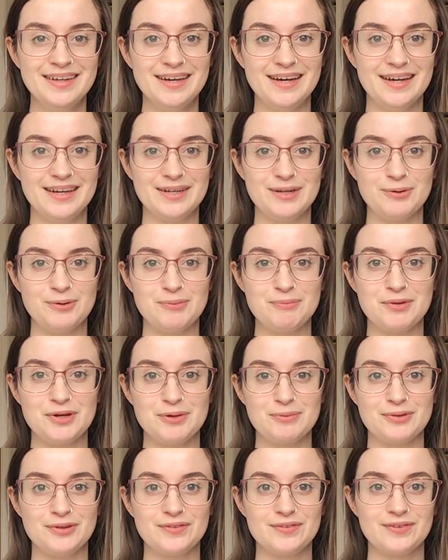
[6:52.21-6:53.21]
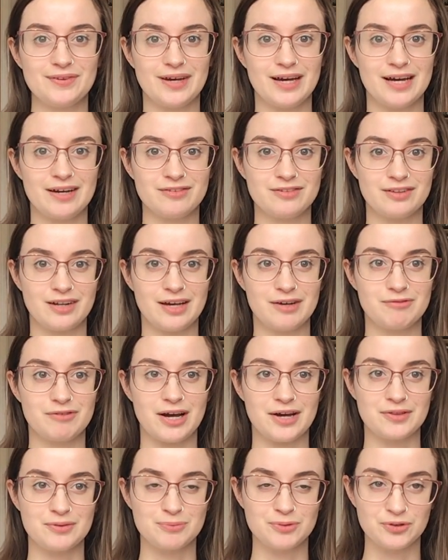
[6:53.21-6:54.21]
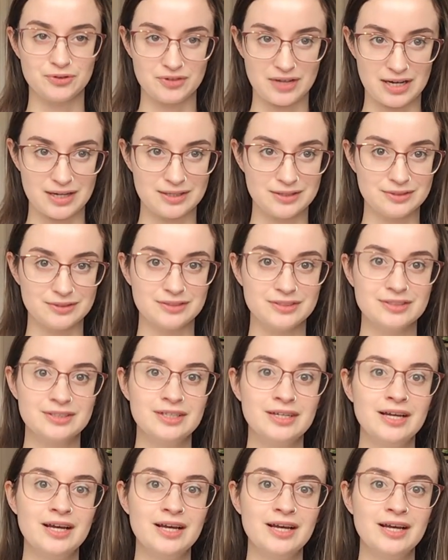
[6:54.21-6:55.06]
at any one moment, so I have to like write them all down,